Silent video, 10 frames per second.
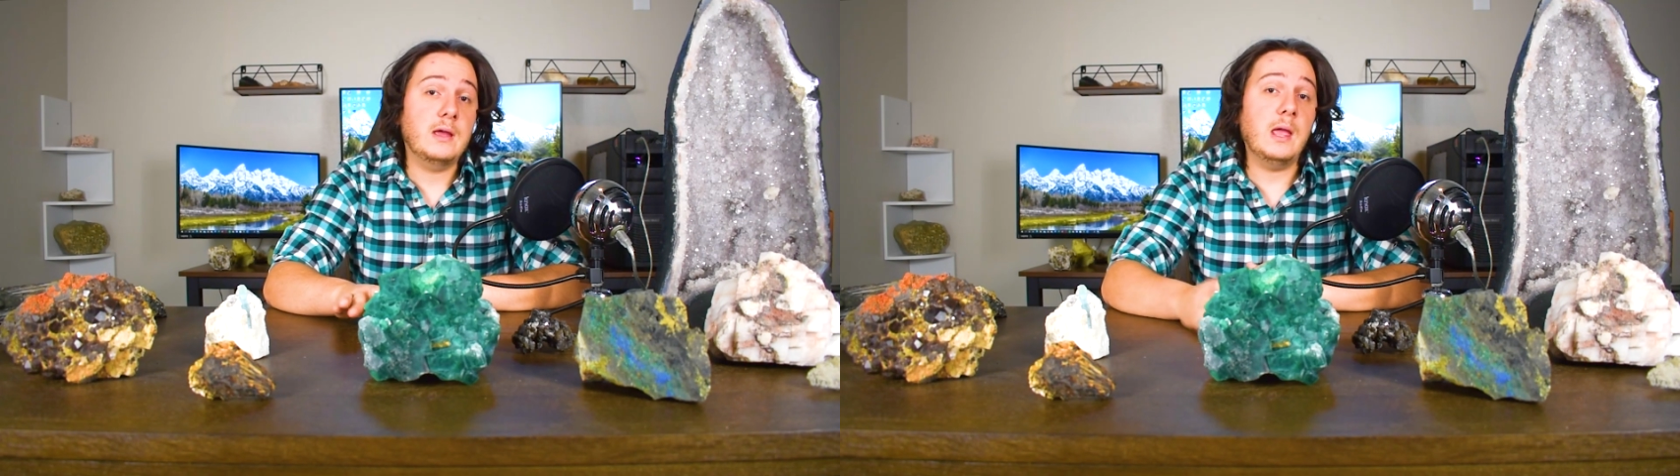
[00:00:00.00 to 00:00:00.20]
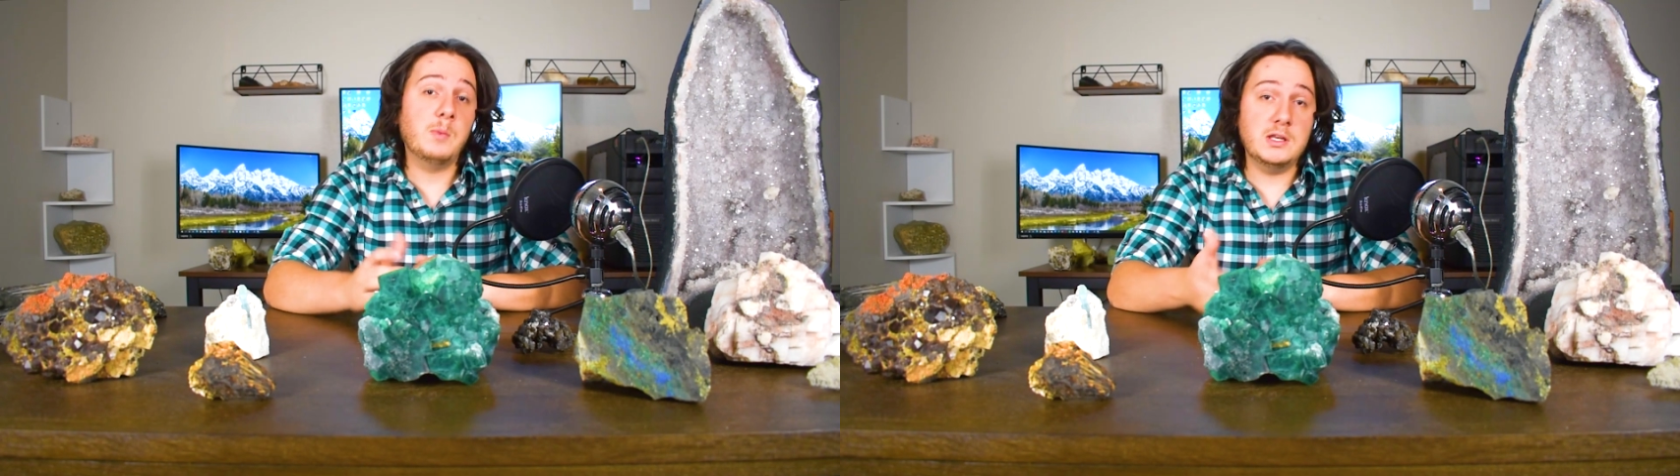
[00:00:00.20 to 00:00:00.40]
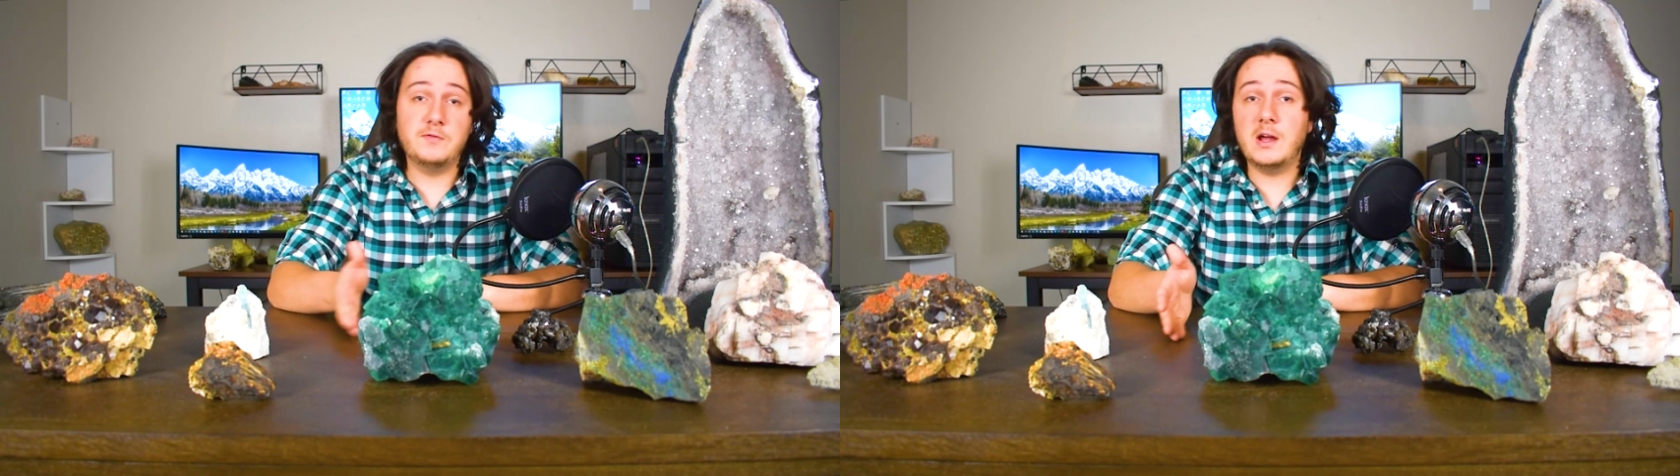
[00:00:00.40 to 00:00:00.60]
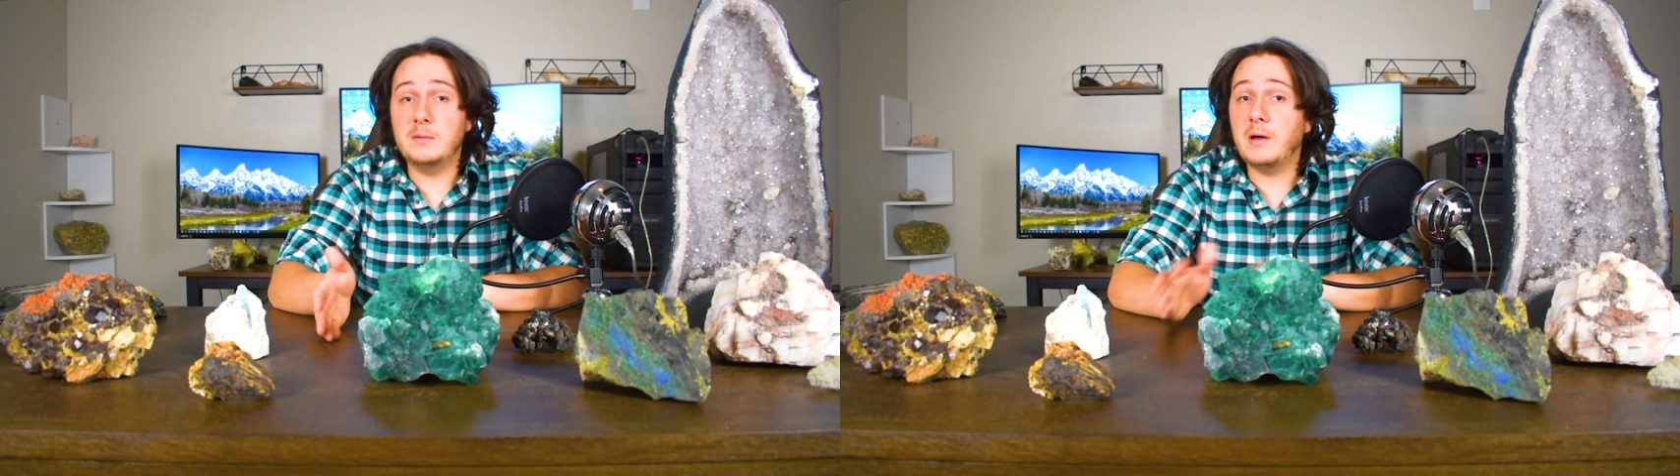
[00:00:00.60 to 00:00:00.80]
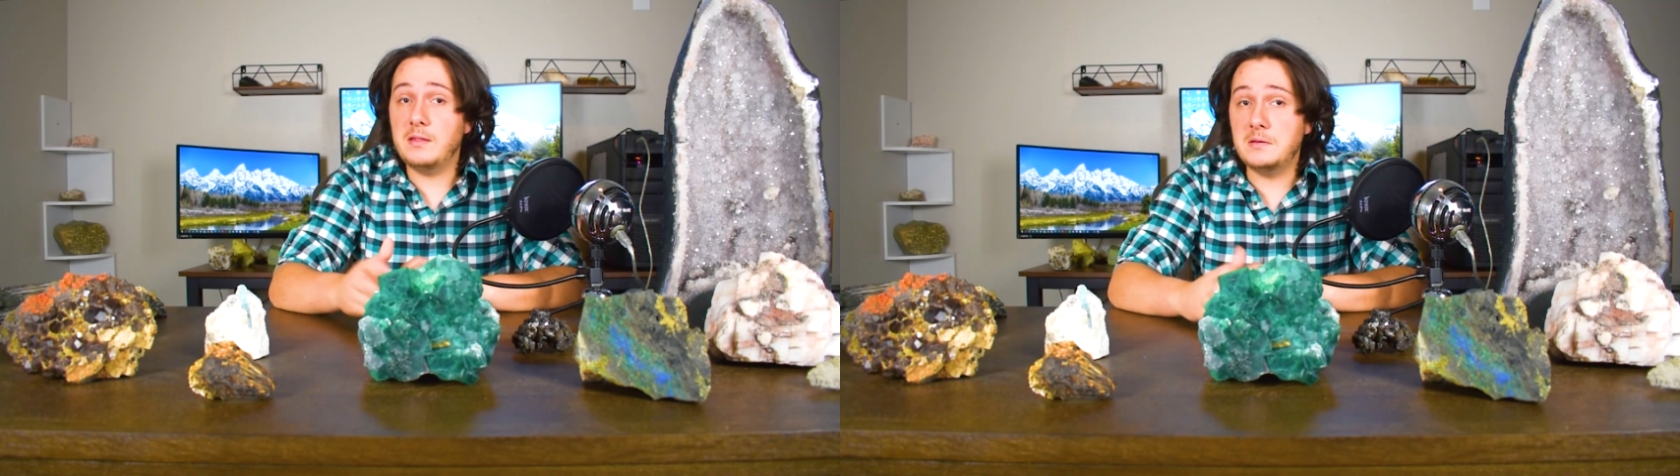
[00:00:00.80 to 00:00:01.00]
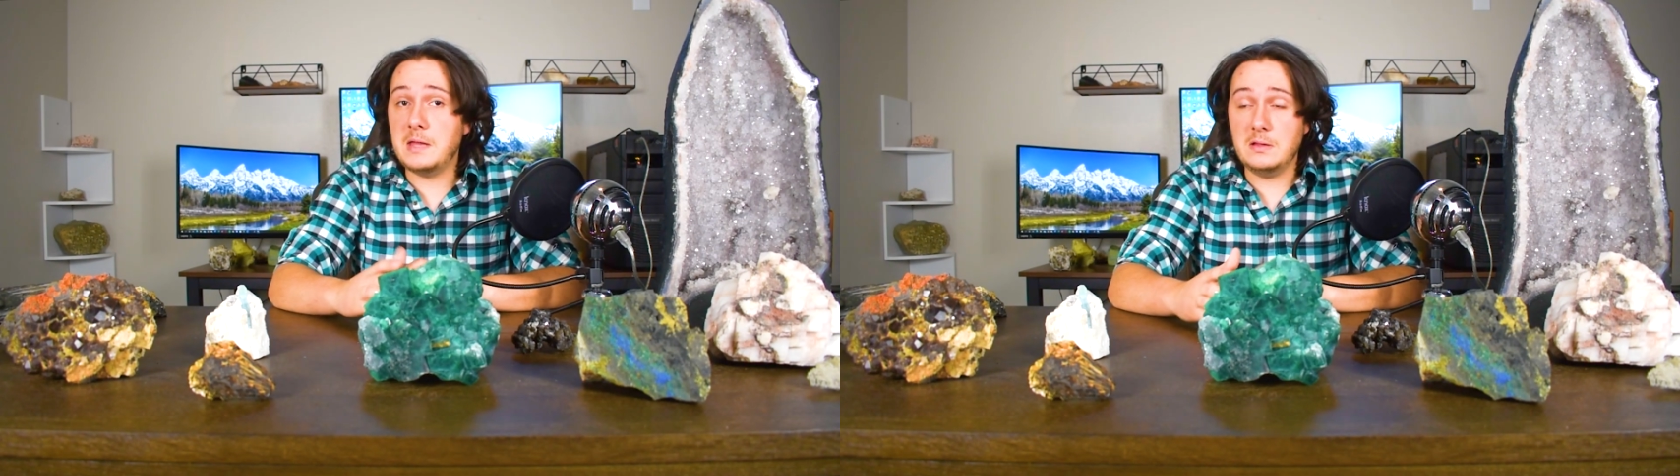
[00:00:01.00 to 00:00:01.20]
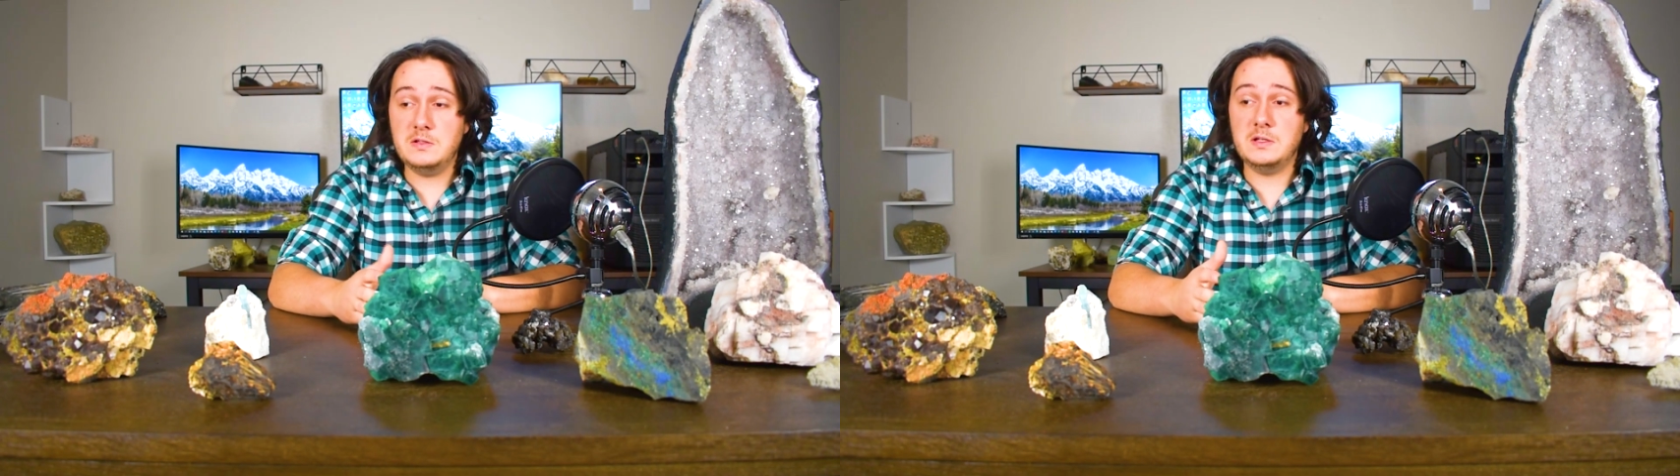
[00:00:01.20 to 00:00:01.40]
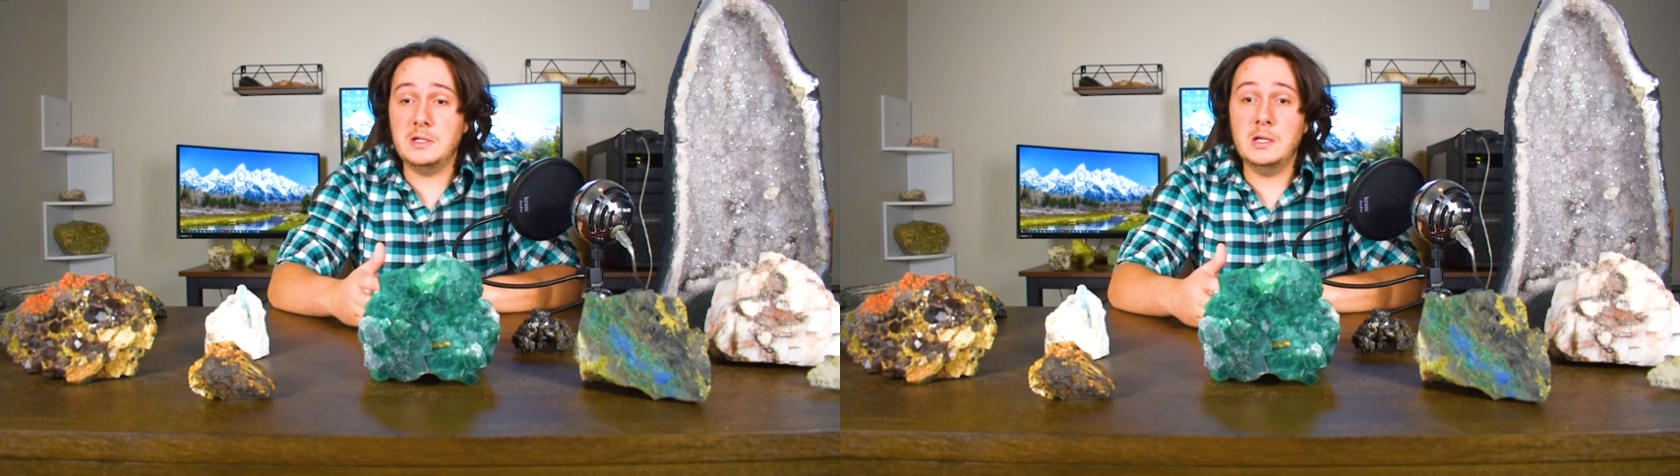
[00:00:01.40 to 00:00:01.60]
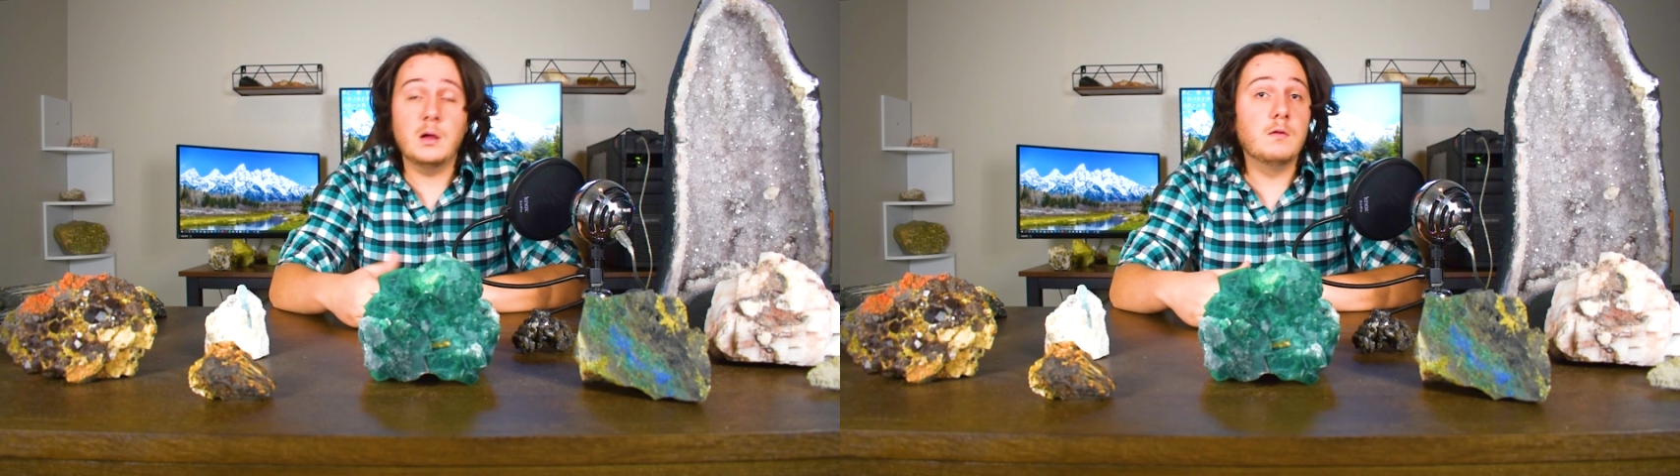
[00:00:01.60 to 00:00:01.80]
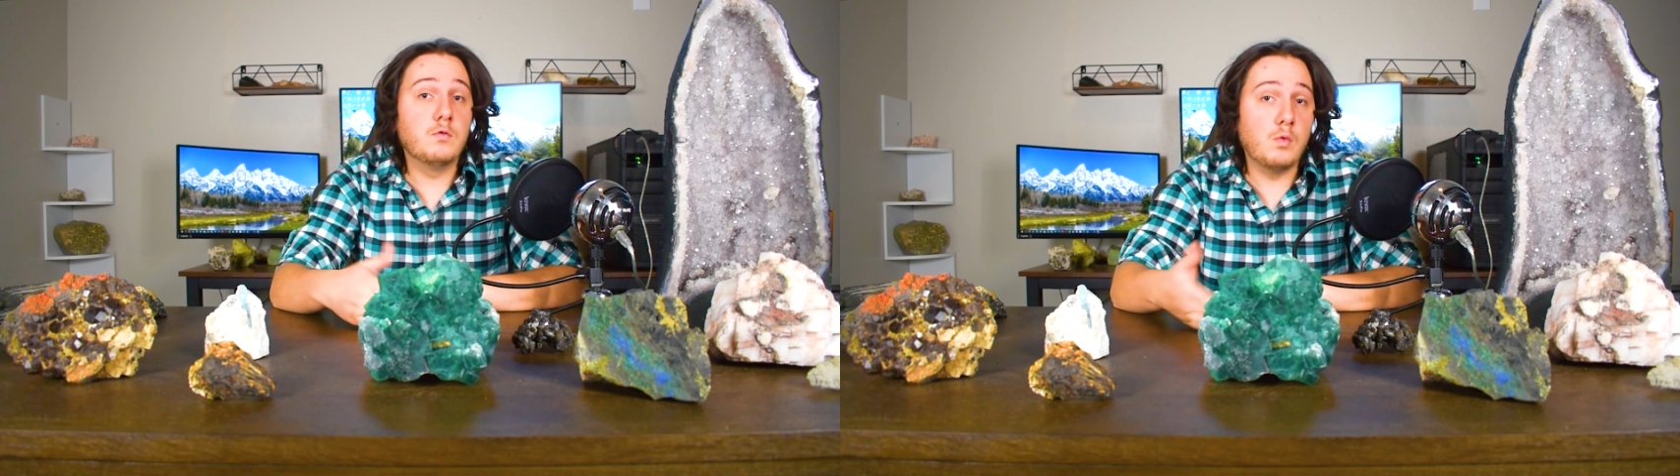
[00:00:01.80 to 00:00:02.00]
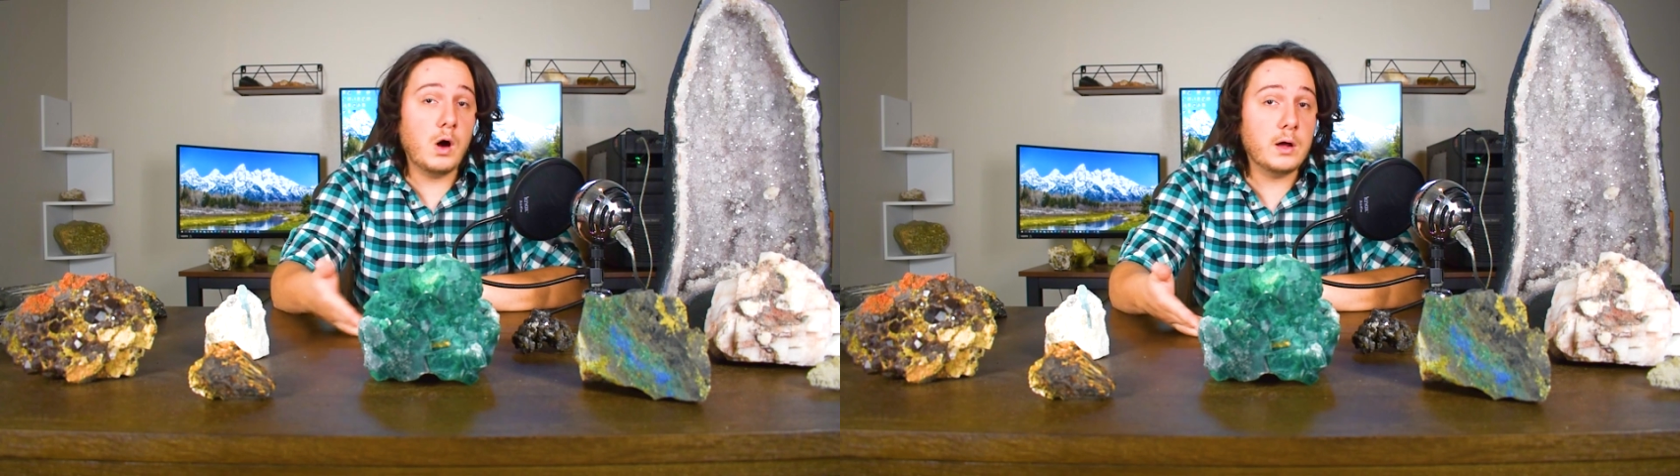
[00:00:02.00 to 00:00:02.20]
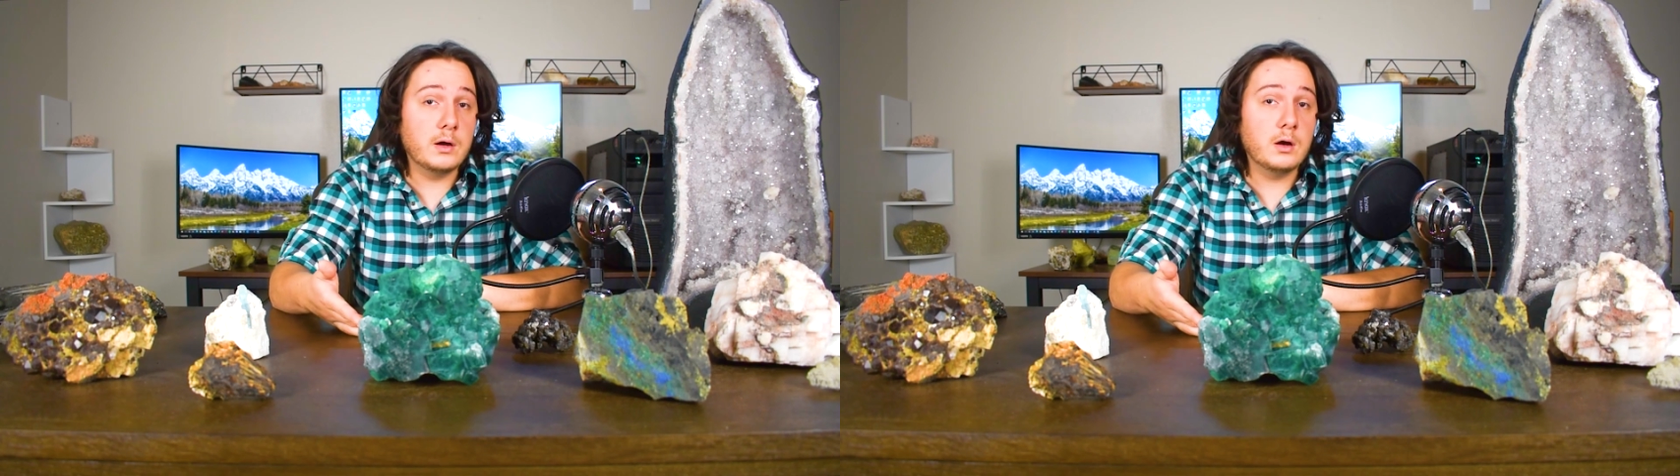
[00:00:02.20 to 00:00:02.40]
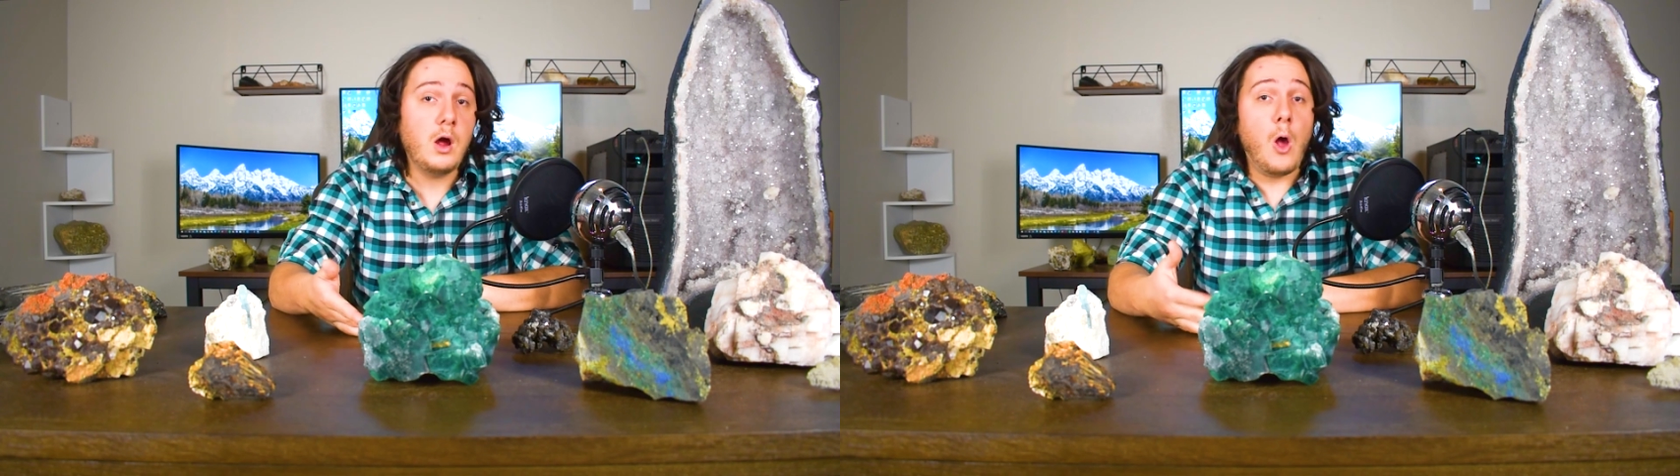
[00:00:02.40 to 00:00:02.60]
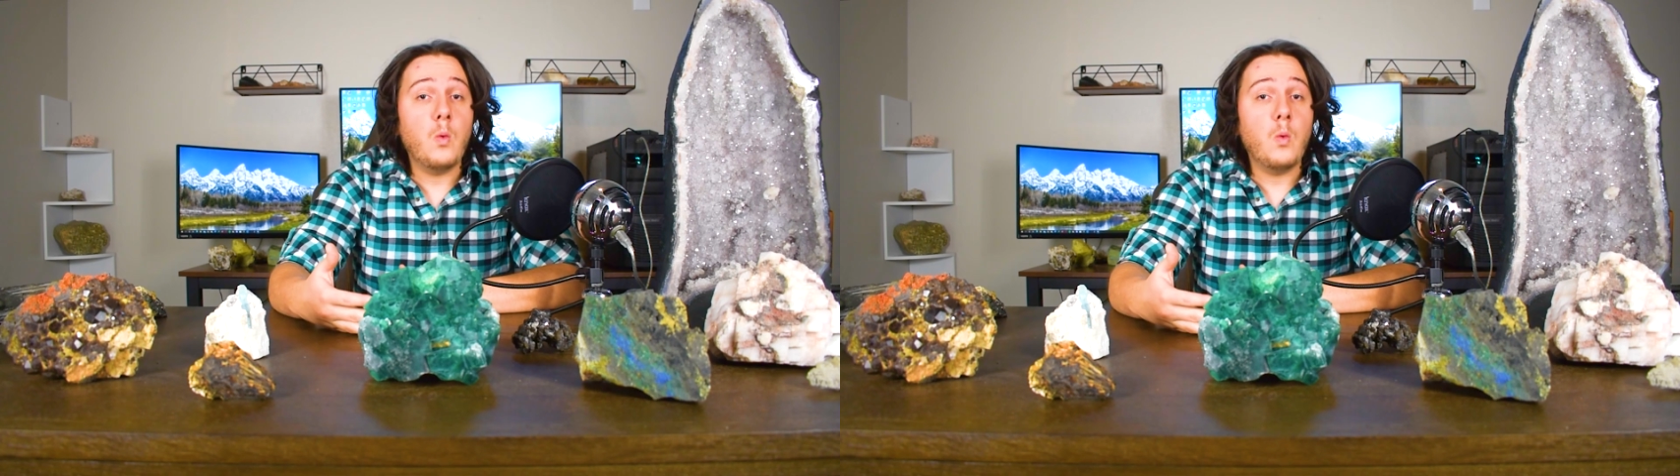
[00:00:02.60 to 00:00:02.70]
and we divide it by the density of water,